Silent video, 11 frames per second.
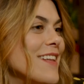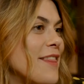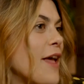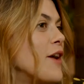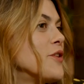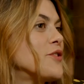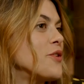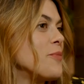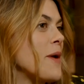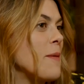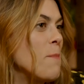They all
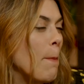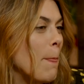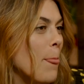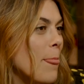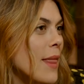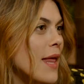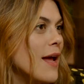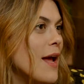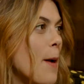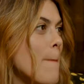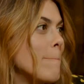turned me. hmm.
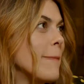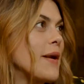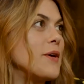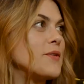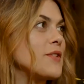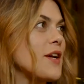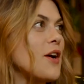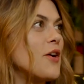And I was like